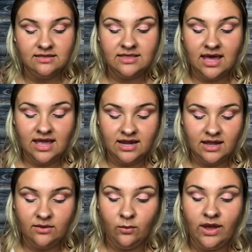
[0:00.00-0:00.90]
than
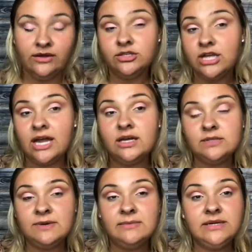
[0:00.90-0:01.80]
Wild
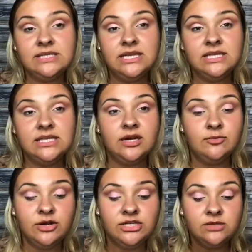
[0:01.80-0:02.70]
Child, but I'm going to take this on a brush,